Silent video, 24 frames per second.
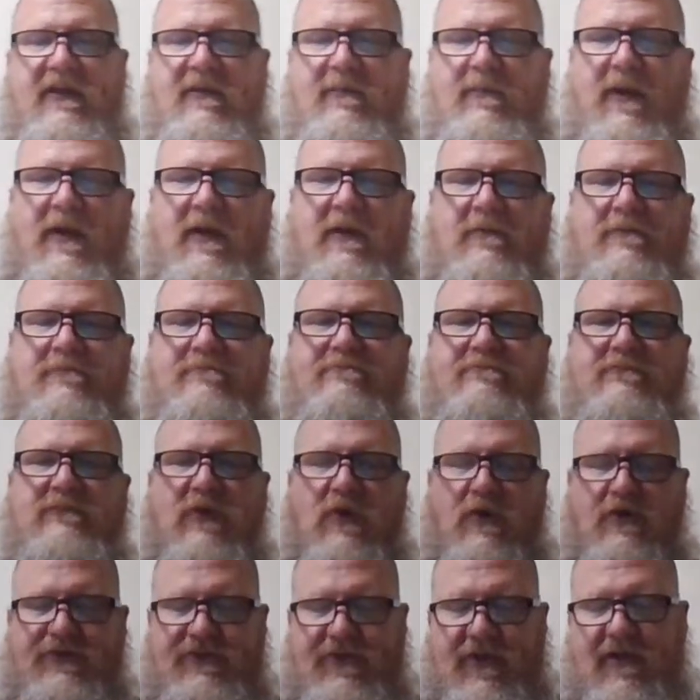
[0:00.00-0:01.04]
email
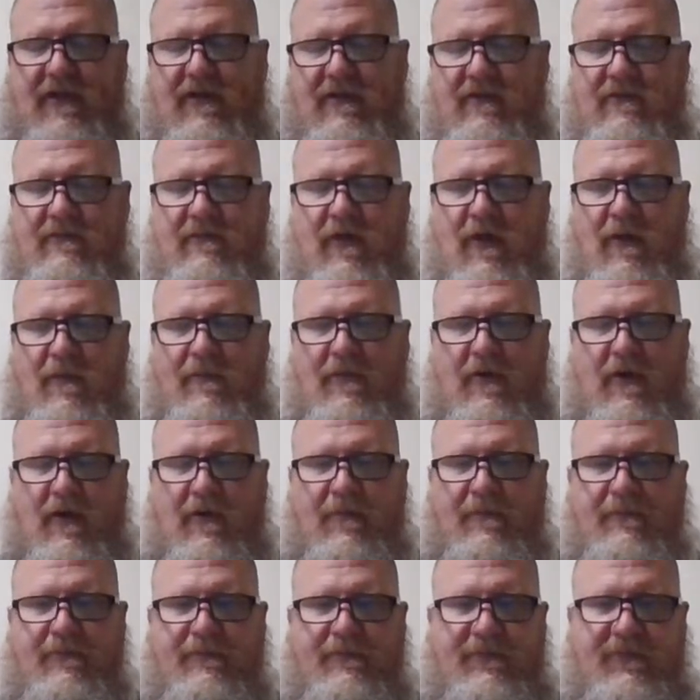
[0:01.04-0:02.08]
or get
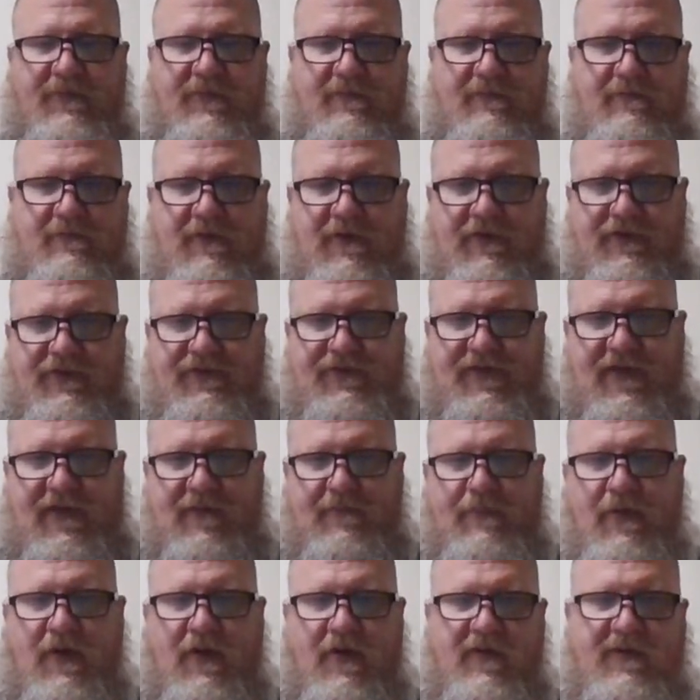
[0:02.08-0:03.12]
the
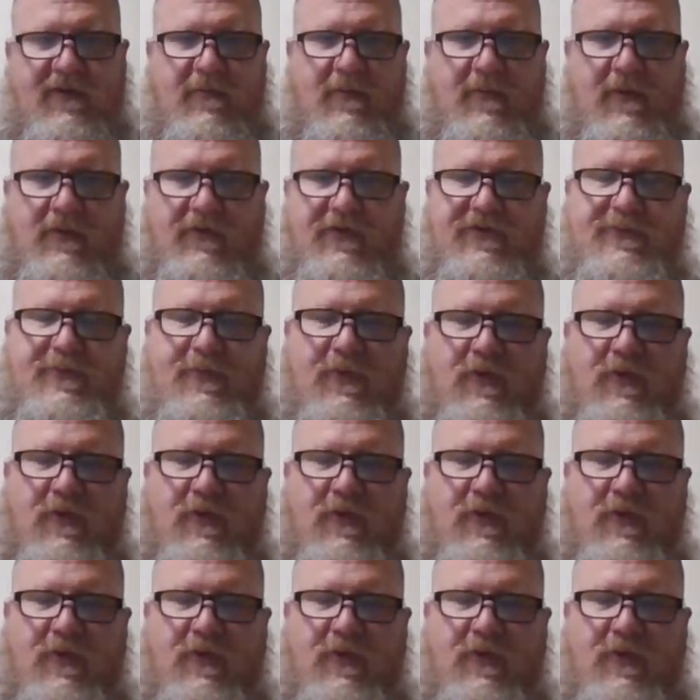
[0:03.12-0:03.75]
second part of the bonus